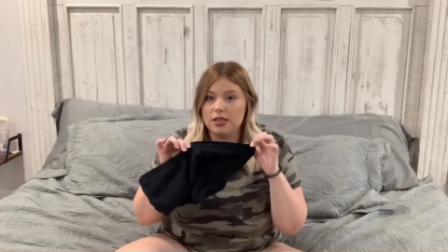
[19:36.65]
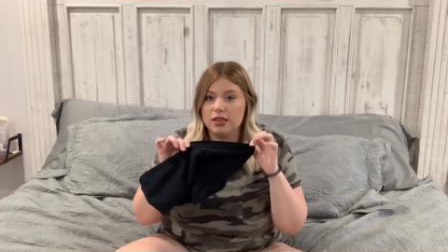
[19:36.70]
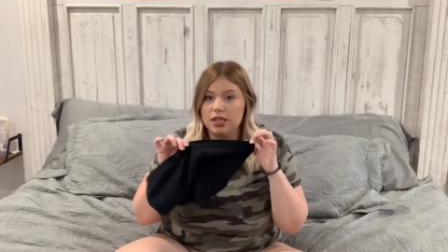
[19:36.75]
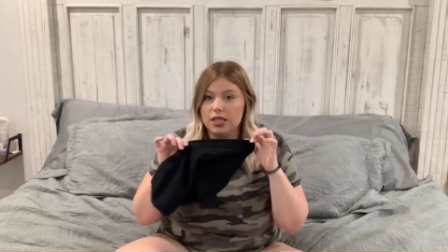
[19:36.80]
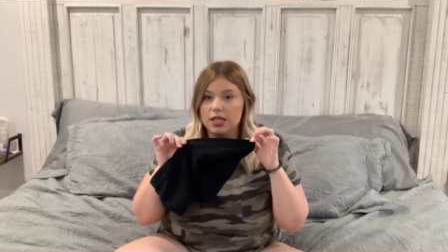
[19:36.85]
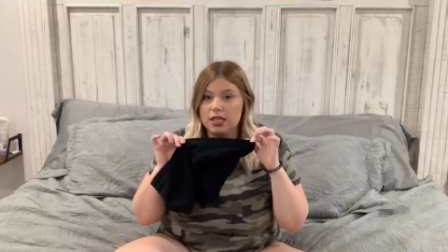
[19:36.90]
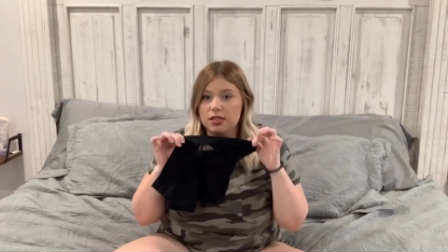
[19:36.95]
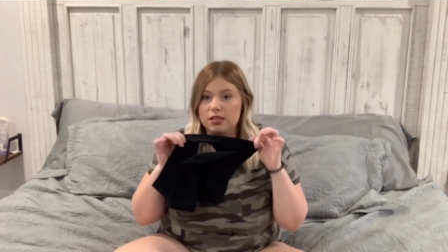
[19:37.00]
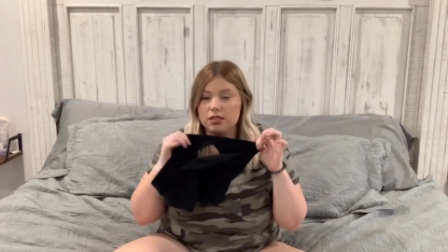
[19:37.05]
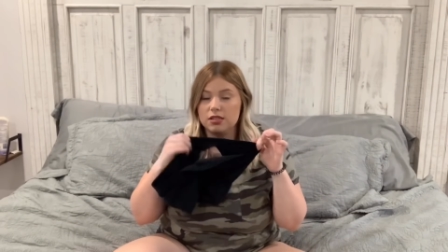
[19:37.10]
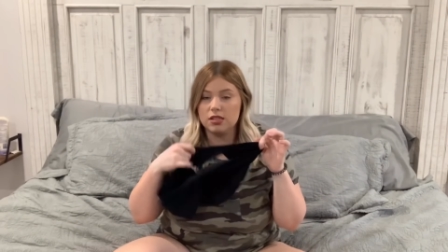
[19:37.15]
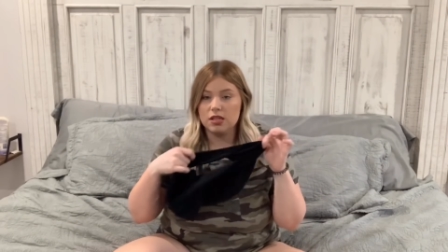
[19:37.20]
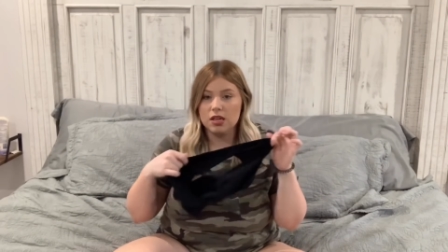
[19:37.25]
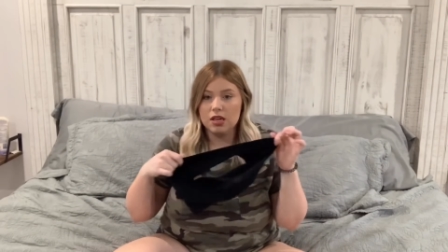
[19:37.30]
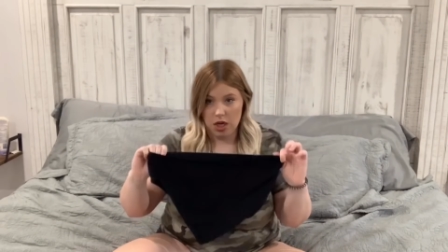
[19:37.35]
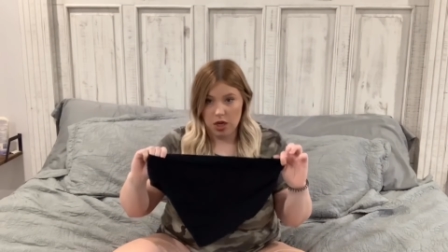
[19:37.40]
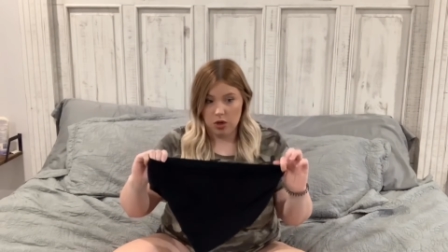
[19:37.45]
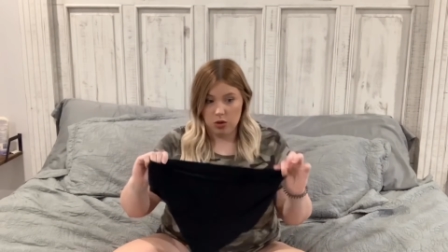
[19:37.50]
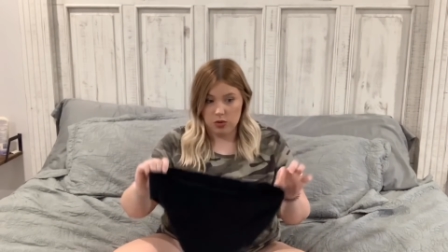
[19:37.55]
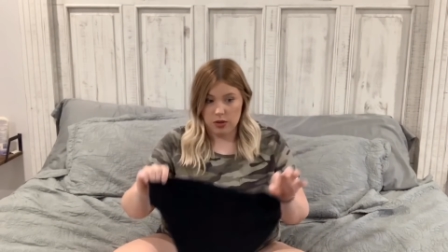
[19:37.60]
These
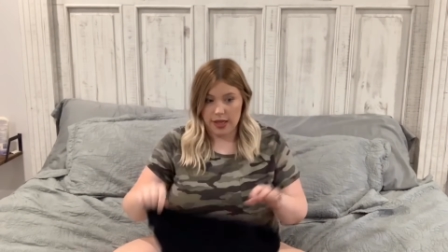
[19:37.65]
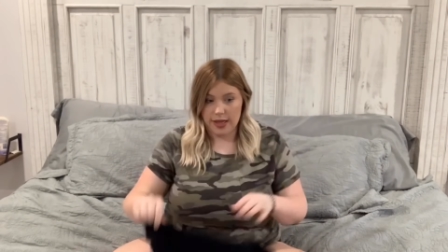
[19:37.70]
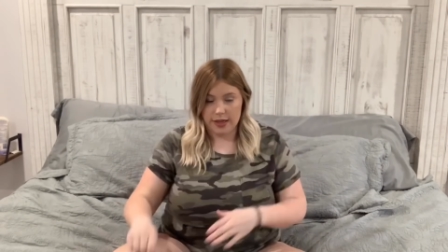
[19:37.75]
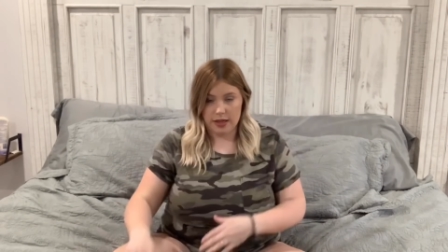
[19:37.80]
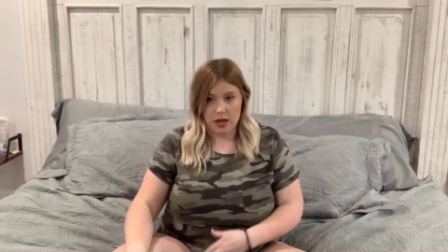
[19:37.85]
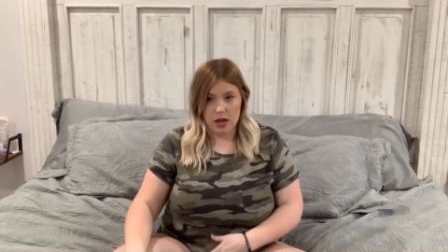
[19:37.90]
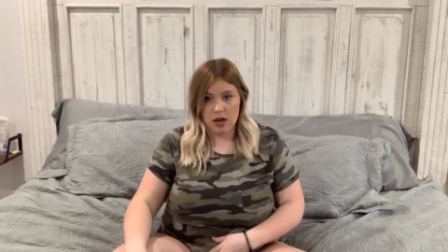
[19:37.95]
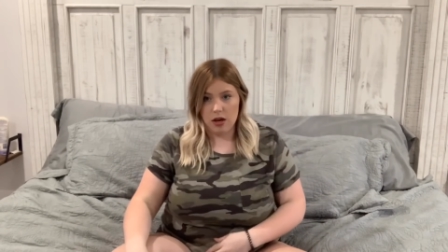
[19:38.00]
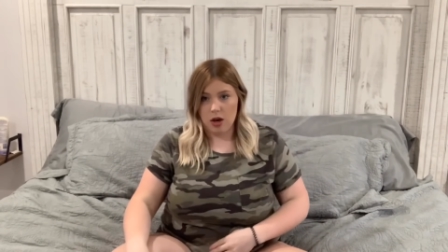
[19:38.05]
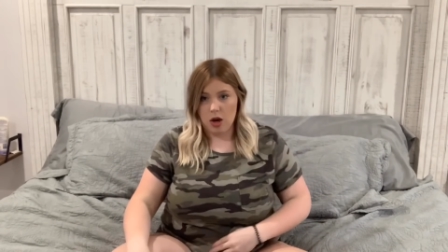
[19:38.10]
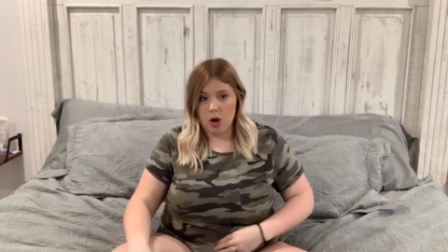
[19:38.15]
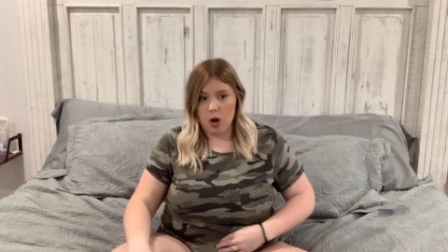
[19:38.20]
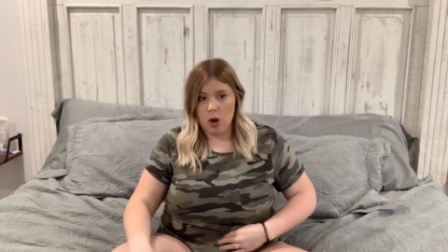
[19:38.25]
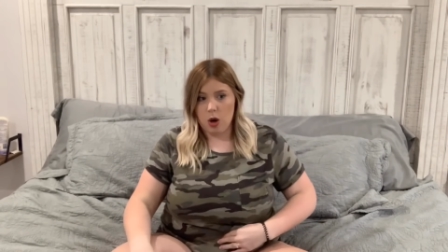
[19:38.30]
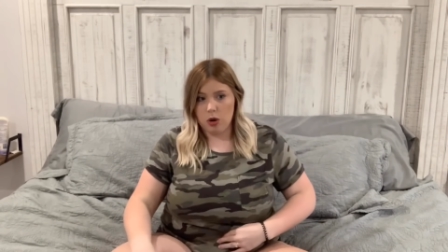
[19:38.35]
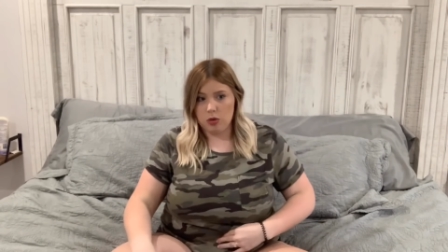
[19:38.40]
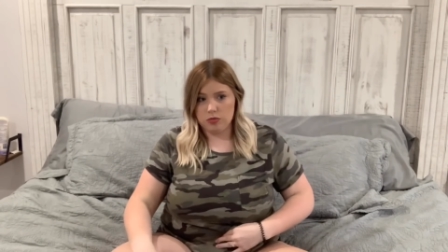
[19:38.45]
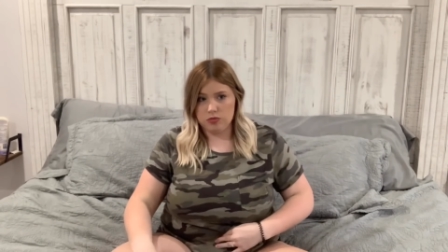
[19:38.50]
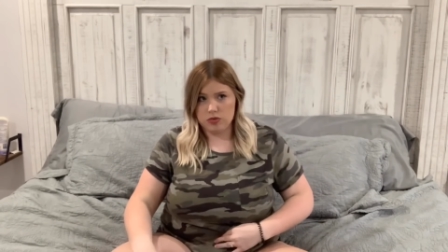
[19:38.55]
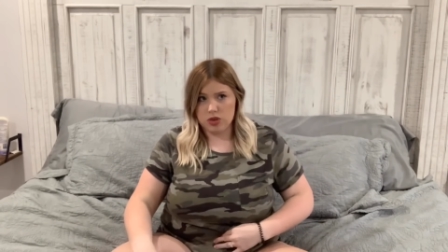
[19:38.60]
go like
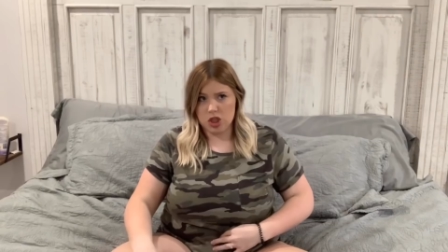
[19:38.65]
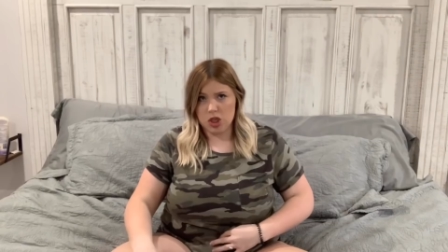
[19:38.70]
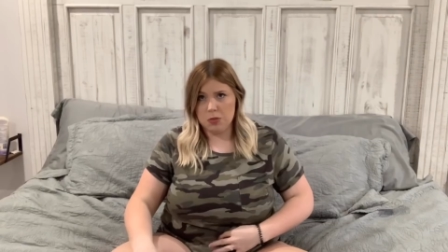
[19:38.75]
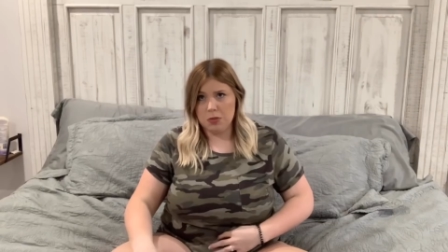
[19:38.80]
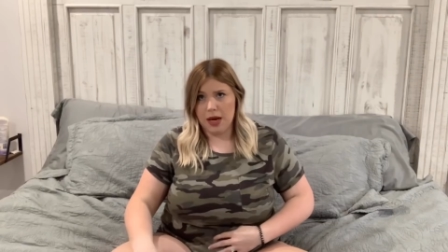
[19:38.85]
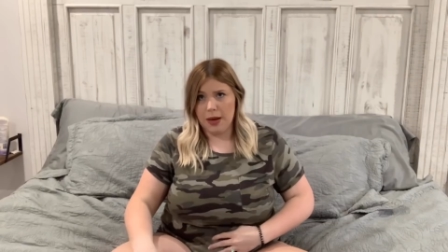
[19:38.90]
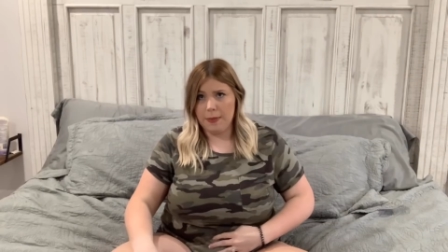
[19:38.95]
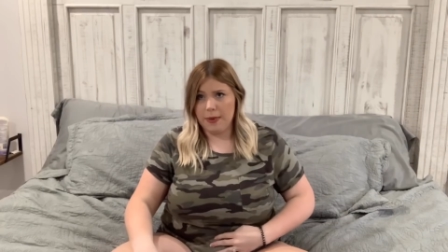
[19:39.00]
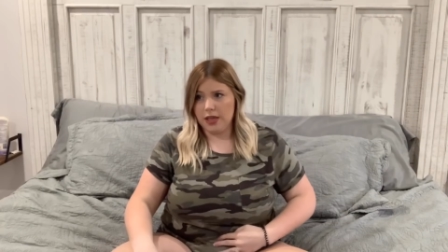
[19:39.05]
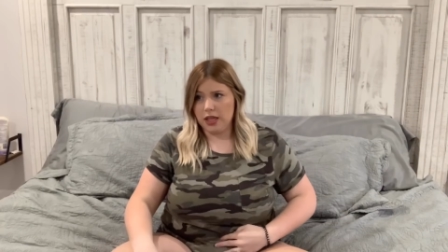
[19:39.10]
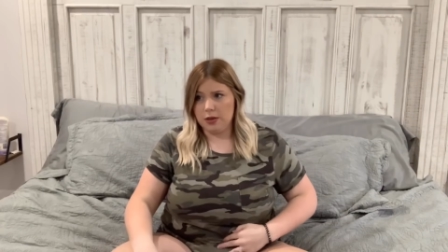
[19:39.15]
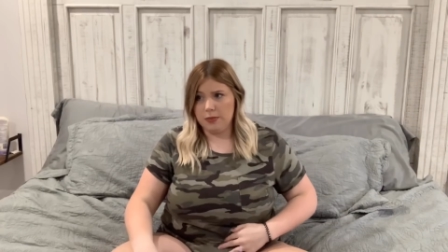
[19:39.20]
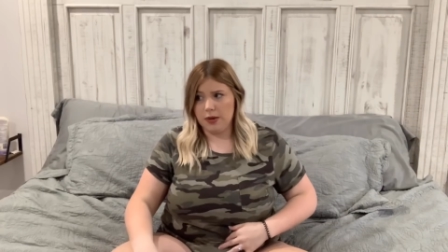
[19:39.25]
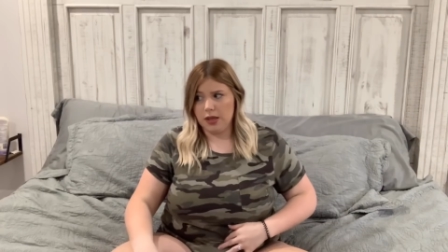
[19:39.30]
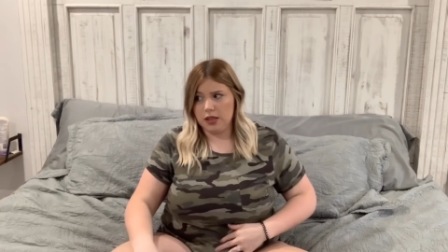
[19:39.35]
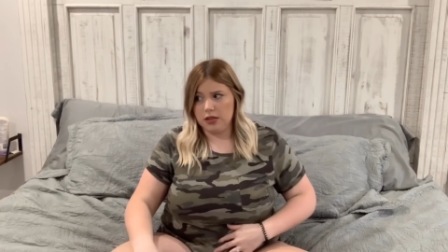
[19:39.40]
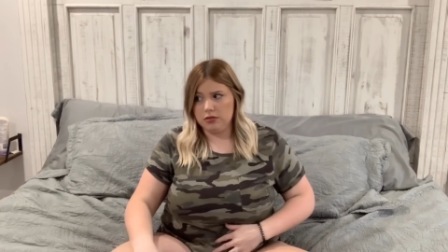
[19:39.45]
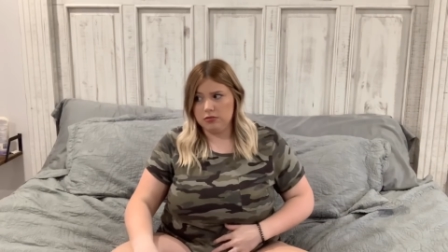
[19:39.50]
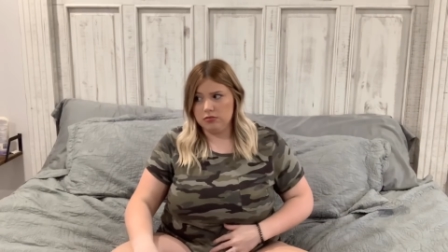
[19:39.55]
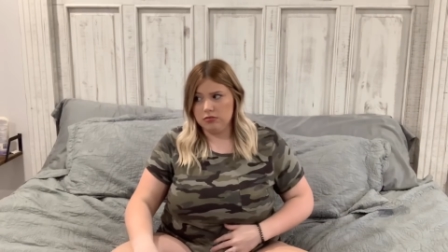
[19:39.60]
to my belly
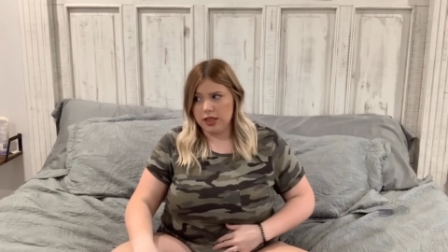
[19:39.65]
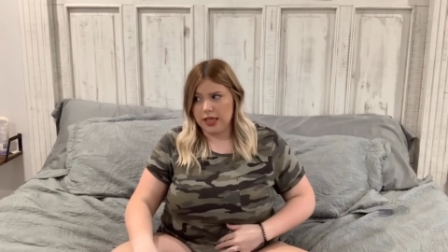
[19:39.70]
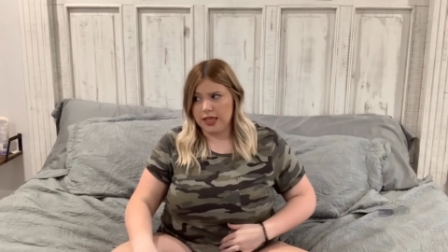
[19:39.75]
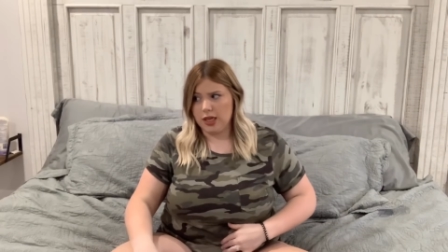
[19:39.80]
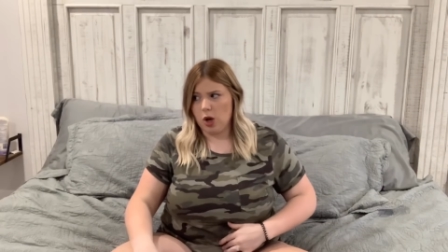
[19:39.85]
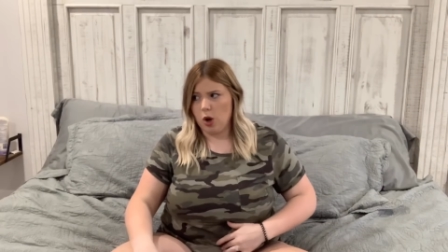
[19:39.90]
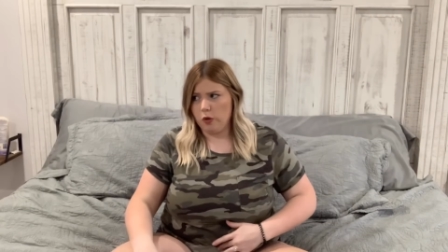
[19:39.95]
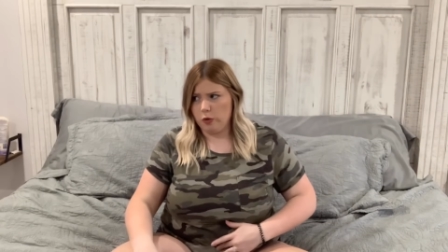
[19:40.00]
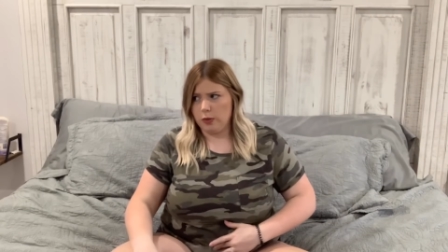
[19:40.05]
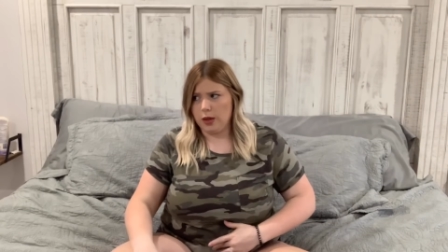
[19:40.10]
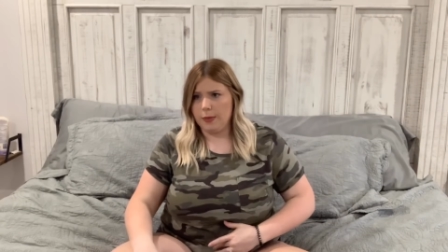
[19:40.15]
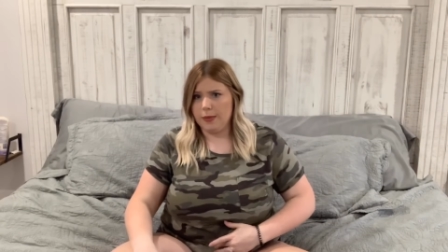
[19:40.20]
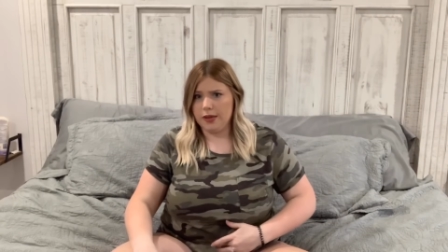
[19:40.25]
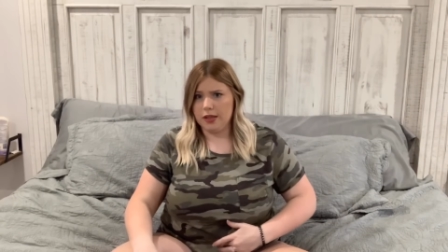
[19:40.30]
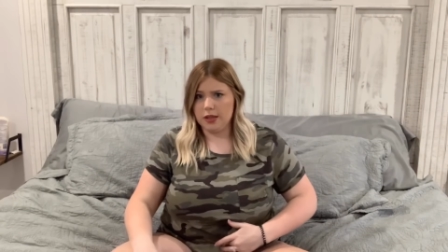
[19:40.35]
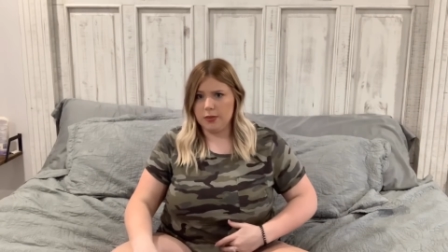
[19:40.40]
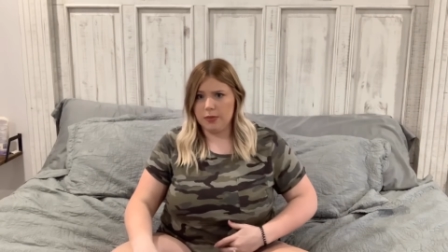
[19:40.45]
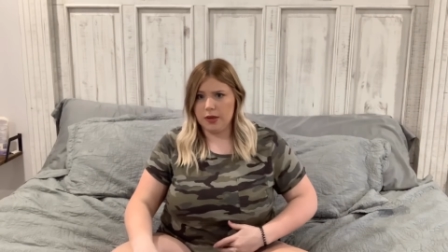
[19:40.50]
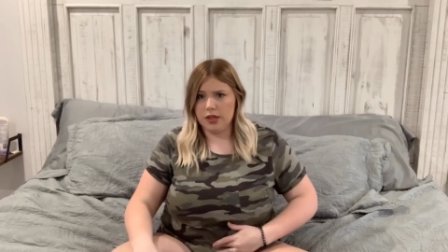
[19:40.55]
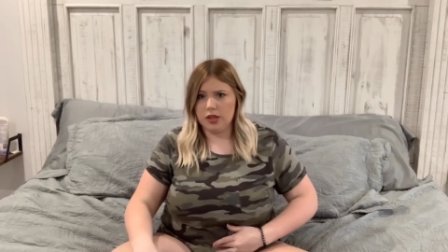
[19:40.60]
button, like over my belly
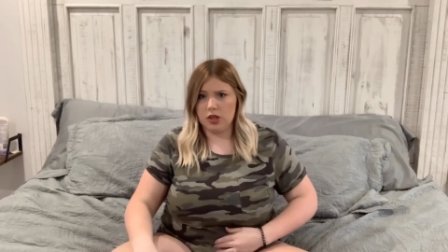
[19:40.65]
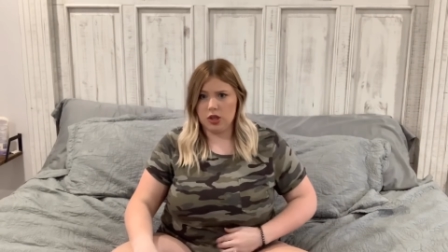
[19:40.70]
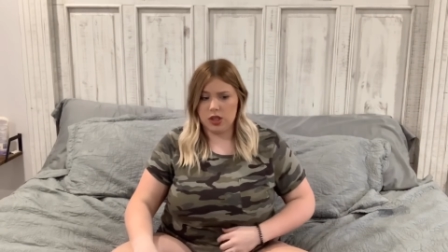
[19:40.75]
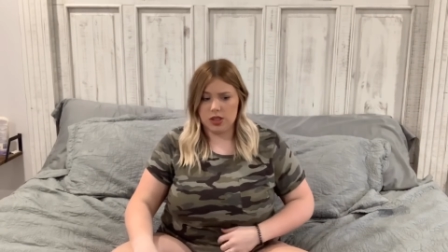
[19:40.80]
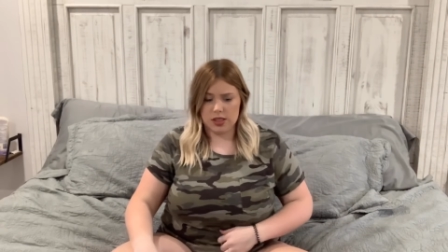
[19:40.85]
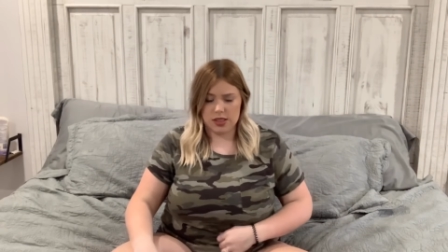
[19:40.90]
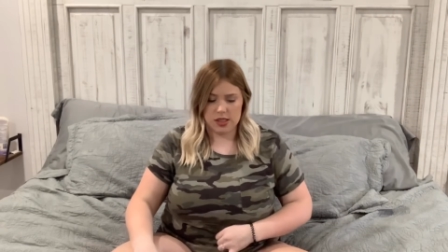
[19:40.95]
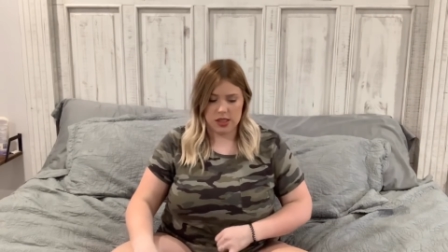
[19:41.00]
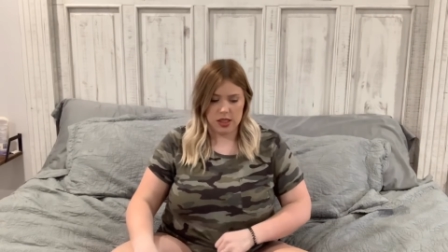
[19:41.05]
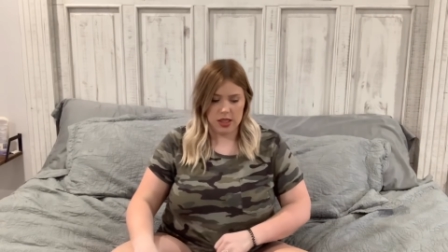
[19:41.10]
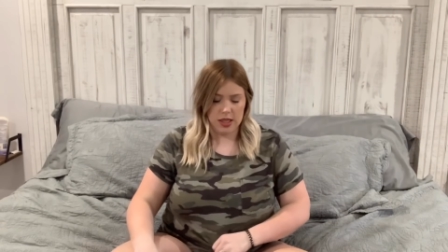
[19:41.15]
button, honestly.